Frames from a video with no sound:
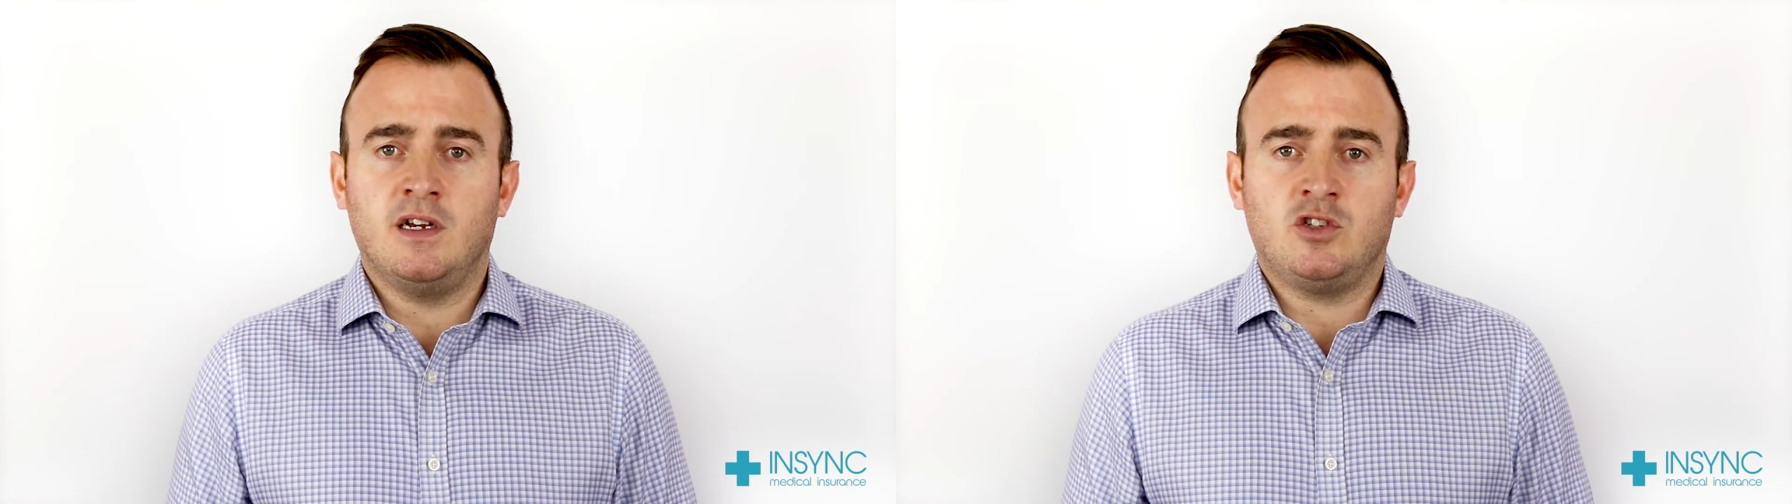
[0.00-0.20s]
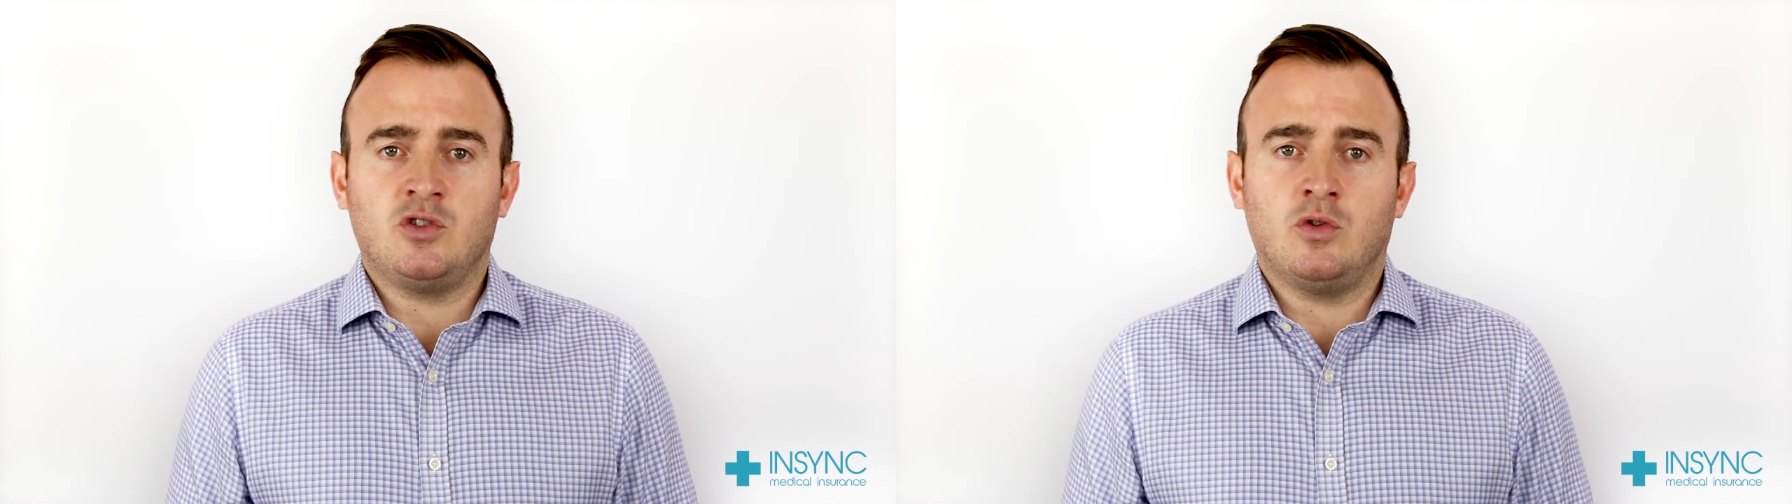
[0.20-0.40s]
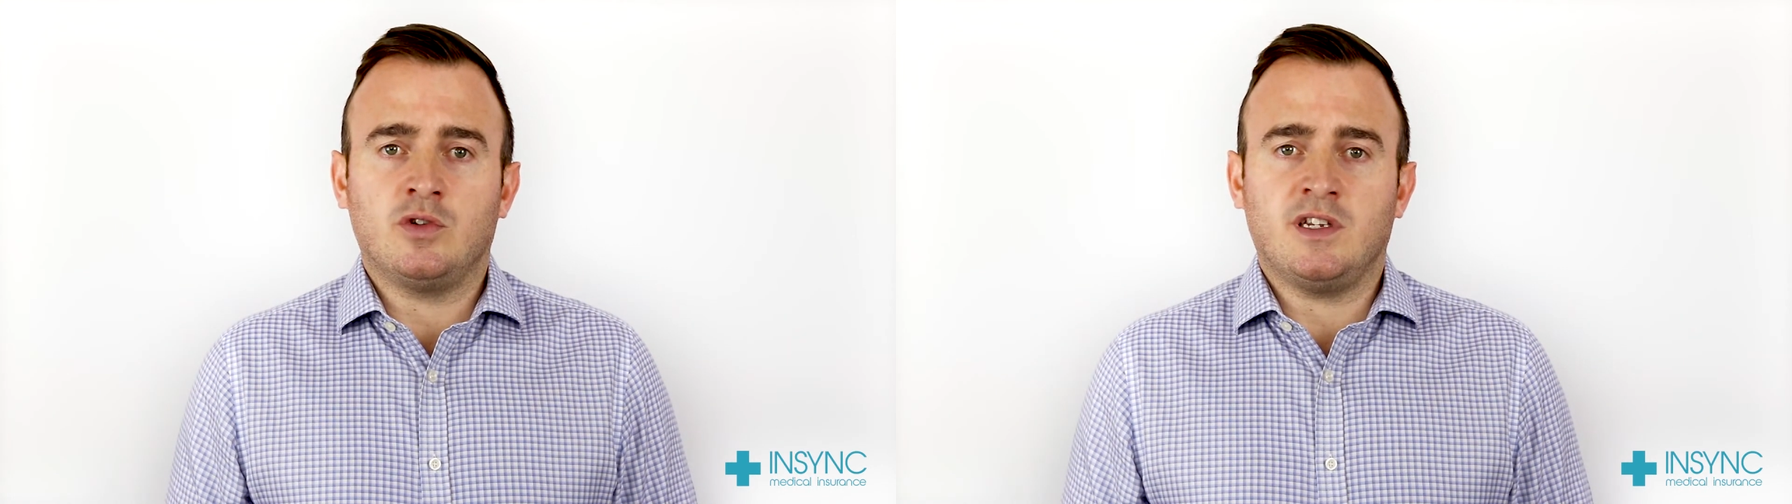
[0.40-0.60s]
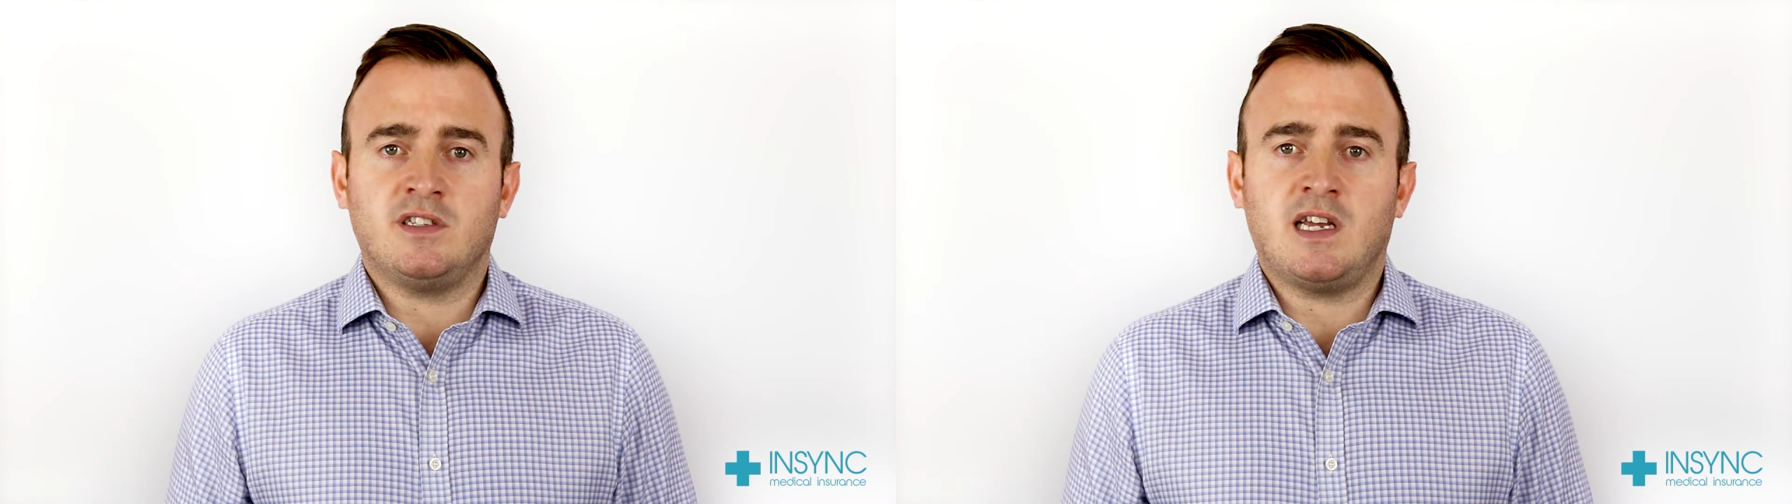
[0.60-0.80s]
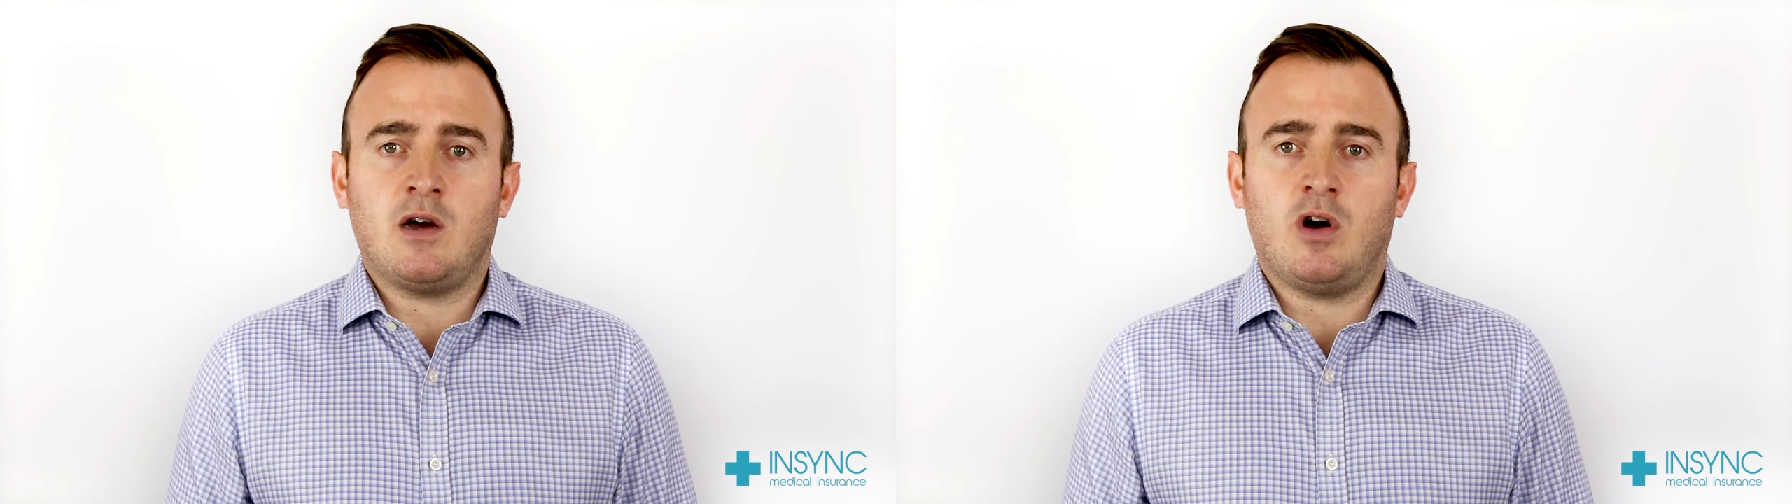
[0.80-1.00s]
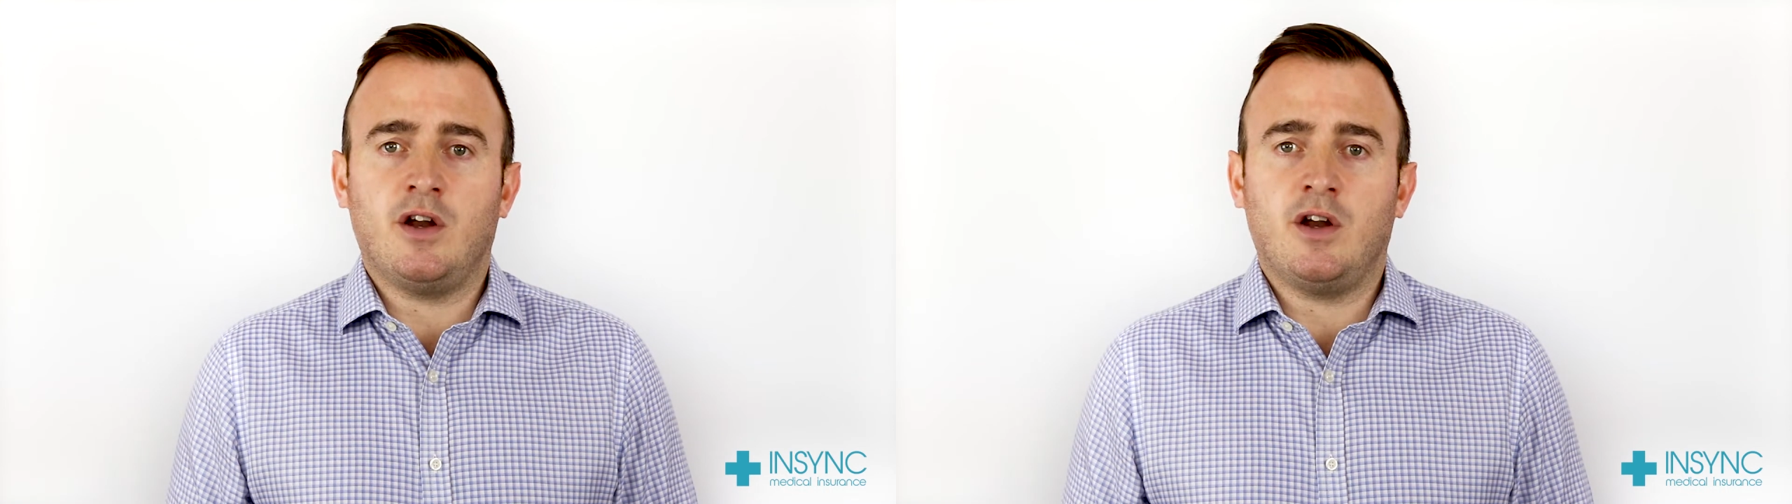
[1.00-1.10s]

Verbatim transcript: insured is now